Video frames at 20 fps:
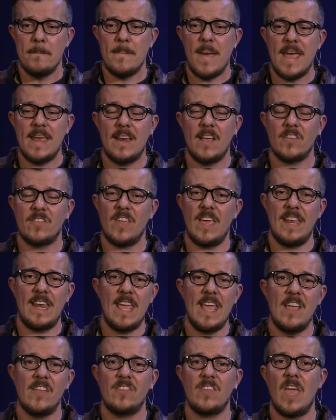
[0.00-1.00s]
made us in
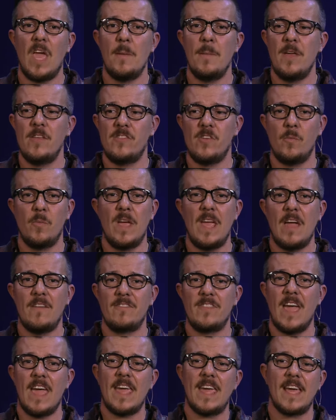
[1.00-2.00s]
His image, and we
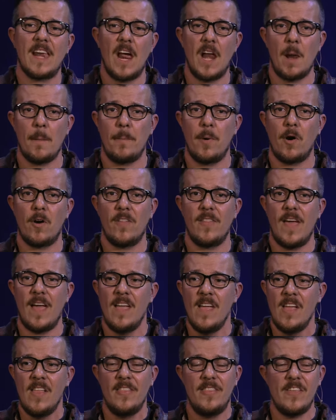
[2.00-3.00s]
have taken on a part of
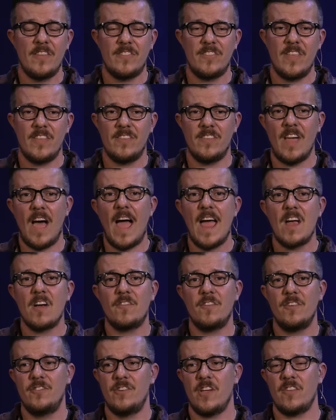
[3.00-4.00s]
that. This
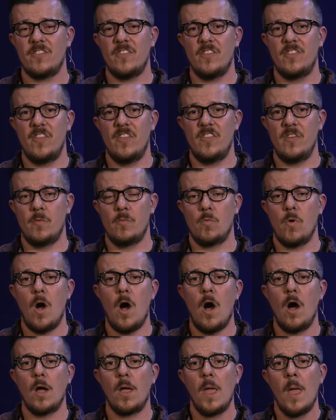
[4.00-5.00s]
desire for justice isn't
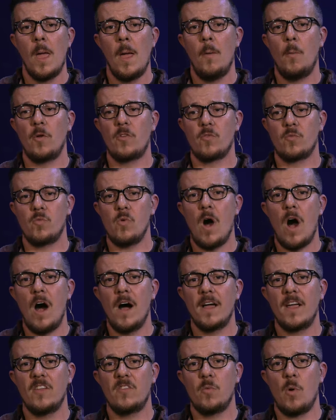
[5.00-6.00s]
wrong. What's
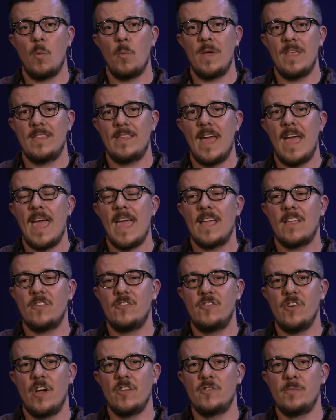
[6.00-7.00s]
wrong is when we take
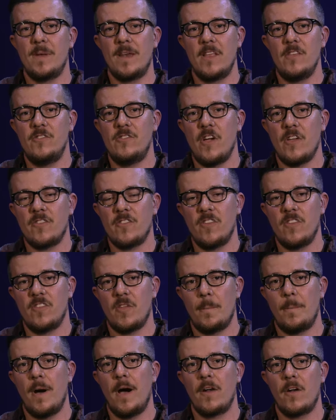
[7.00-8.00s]
judgment and
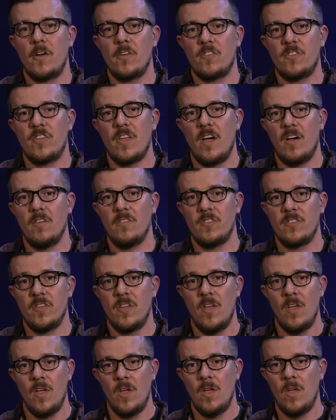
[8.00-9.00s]
justice upon ourselves.
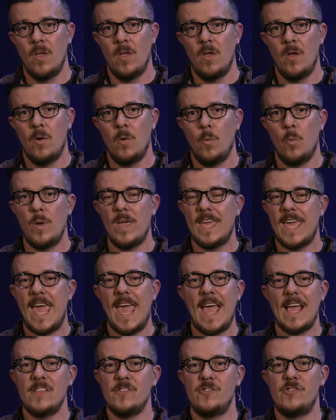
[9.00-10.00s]
We
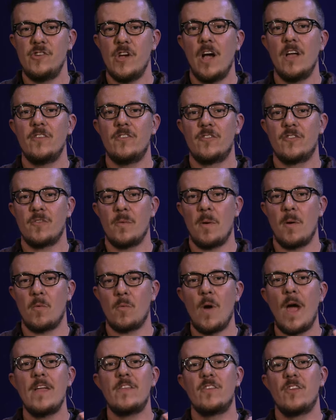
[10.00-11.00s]
can't judge from a
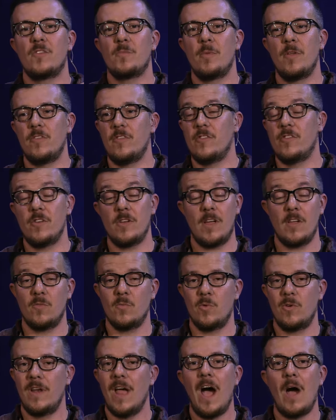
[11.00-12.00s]
righteous position
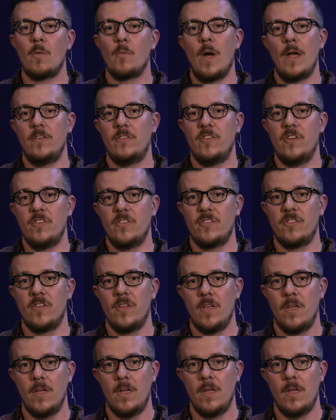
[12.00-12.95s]
because we're not righteous,